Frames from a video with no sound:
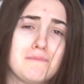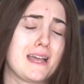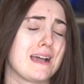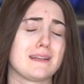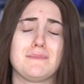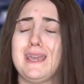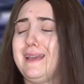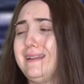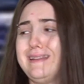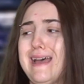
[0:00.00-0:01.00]
I'm not gonna be
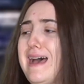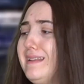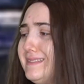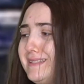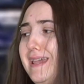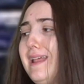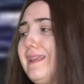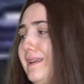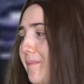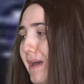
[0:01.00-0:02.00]
able to not
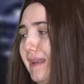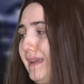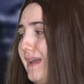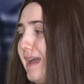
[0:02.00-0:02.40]
tell anybody.